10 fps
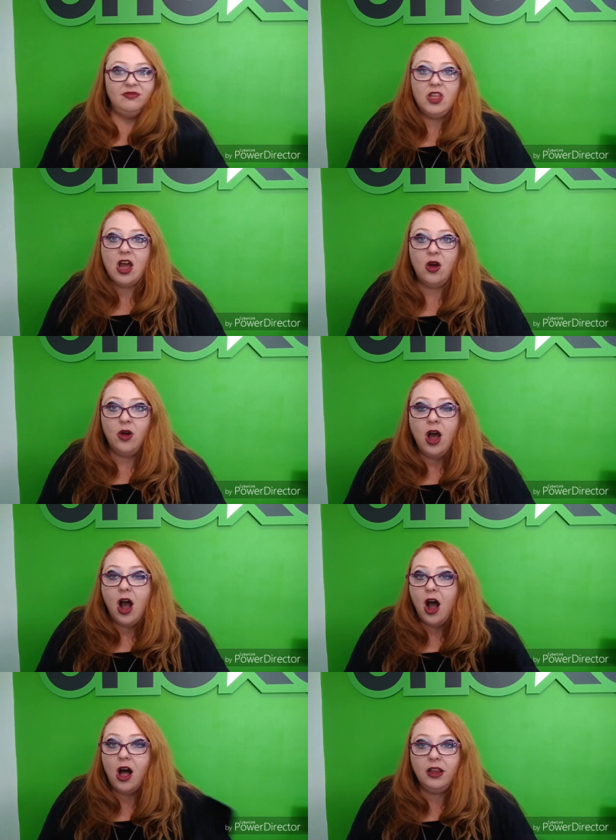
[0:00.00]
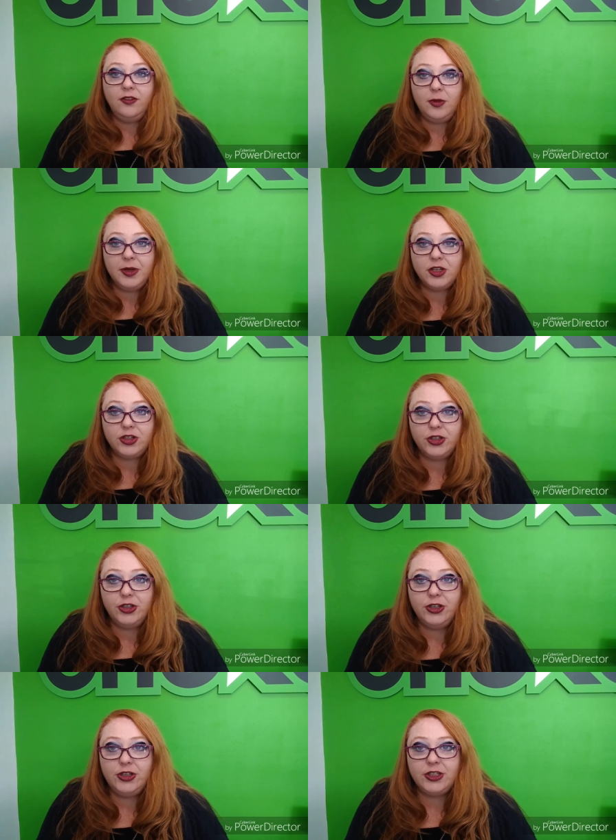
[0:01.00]
No. All of the
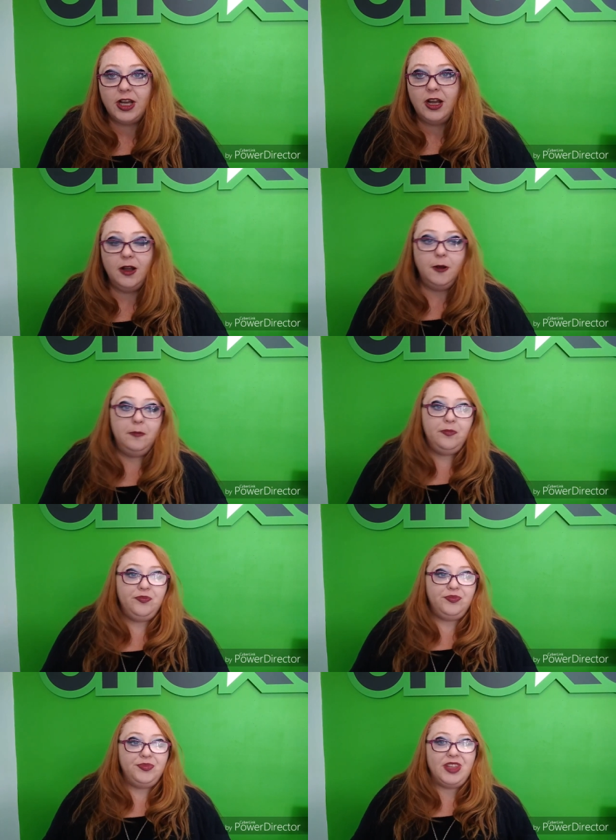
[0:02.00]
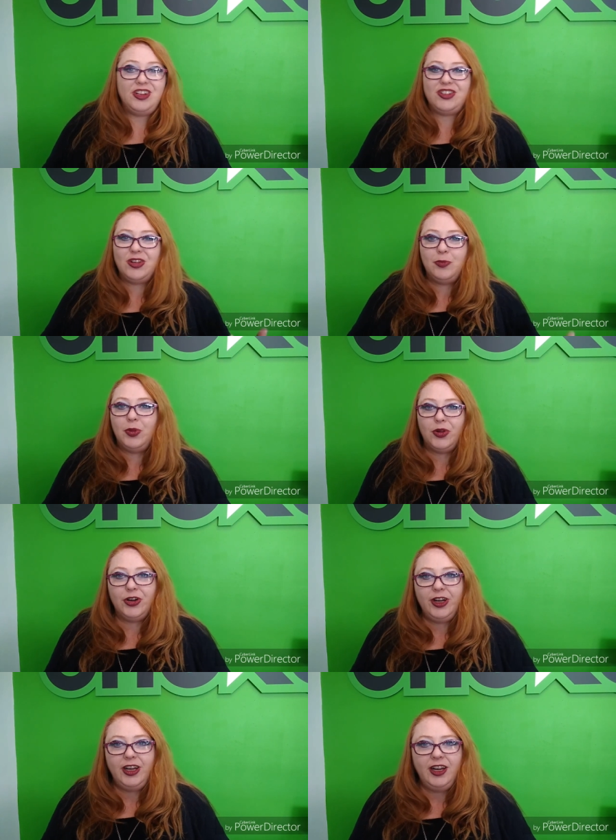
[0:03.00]
pictures, they just look
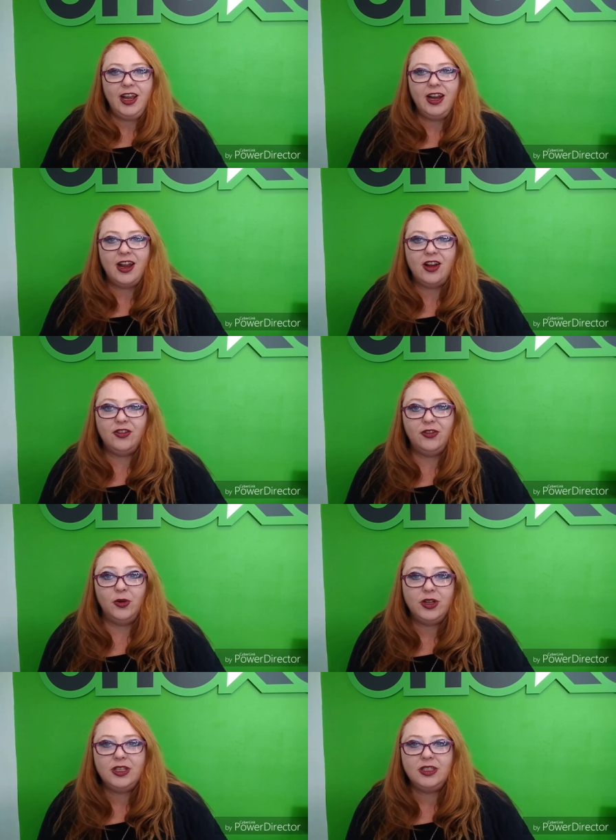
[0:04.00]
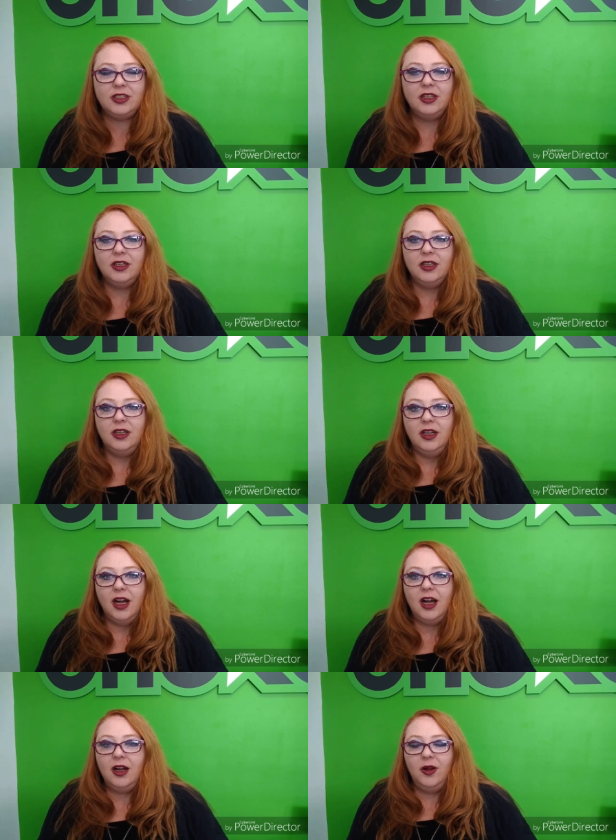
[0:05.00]
blurry and out of focus.
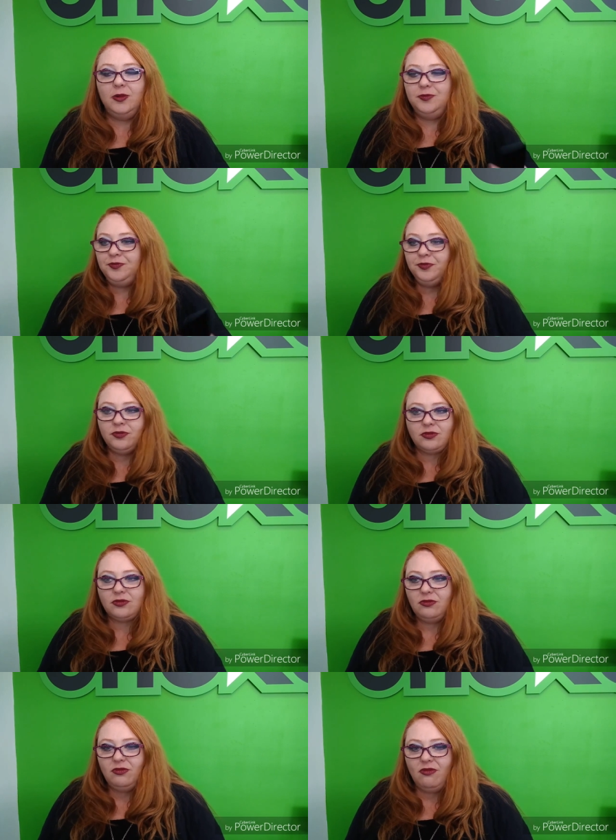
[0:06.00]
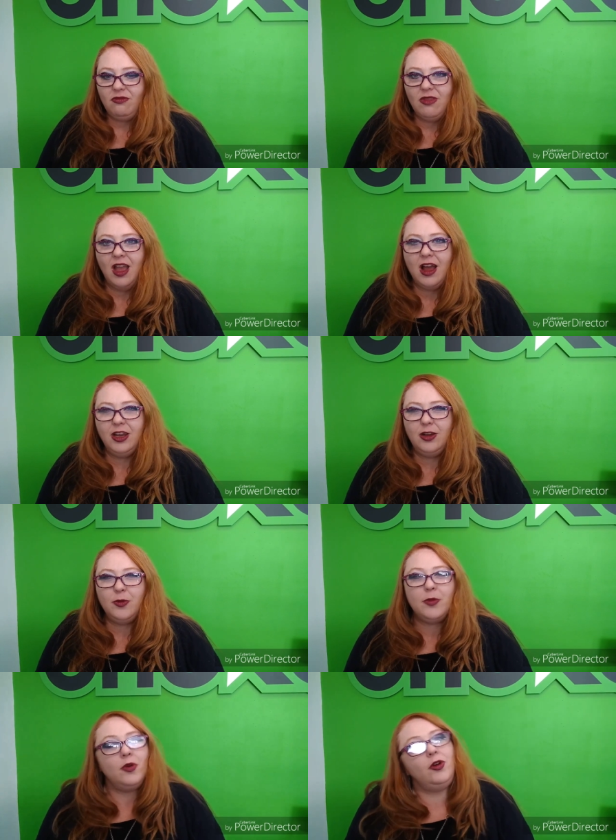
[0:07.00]
Do you
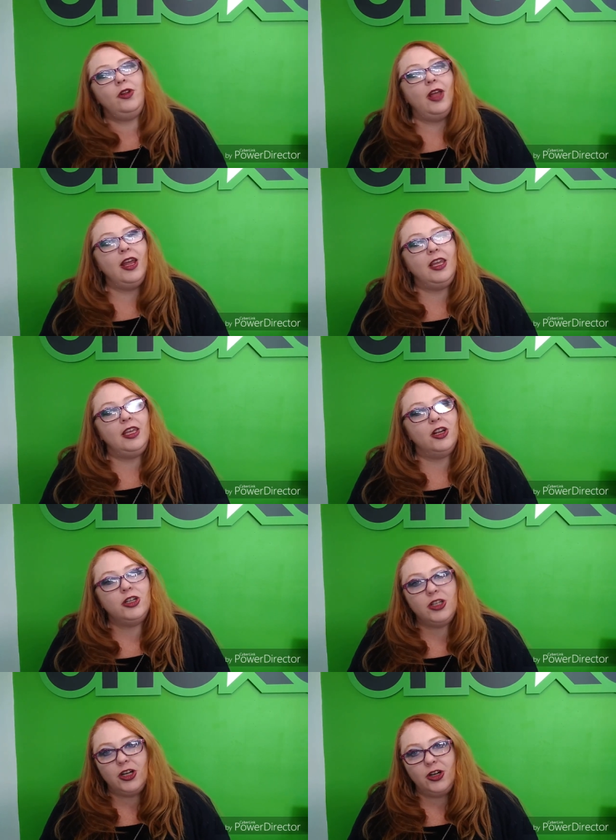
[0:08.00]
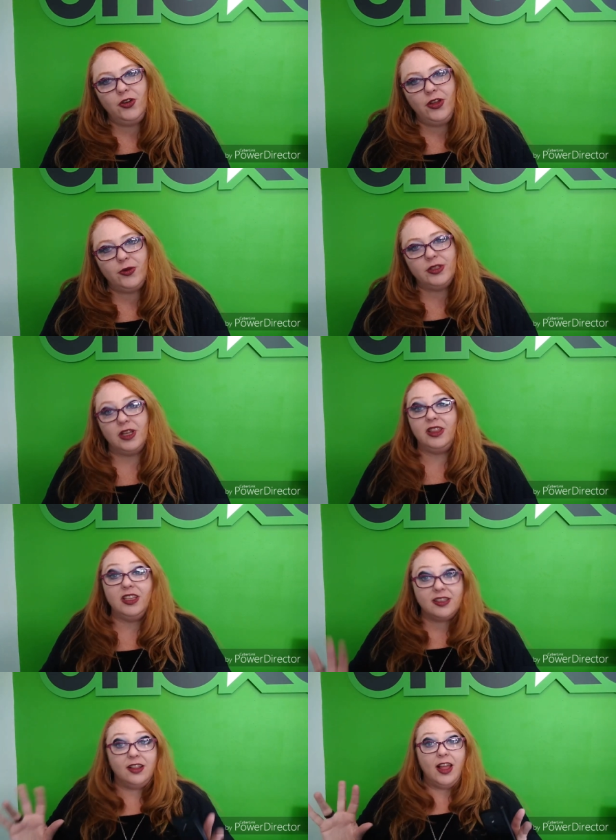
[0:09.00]
remember like years ago there was like
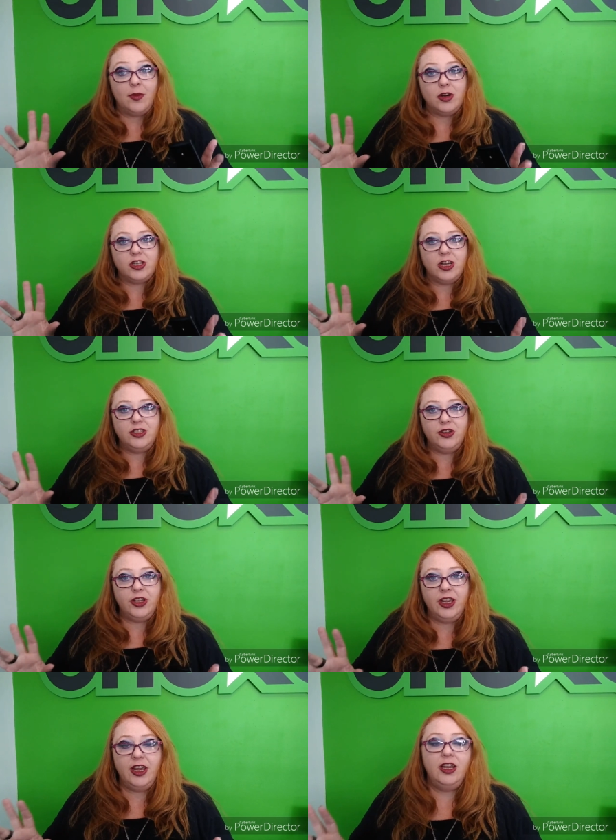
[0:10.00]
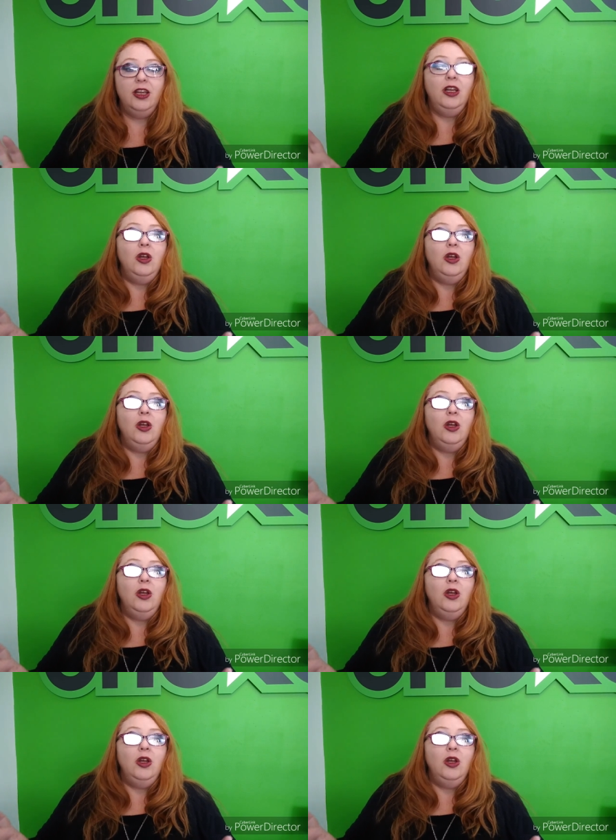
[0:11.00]
these glamour shots you could get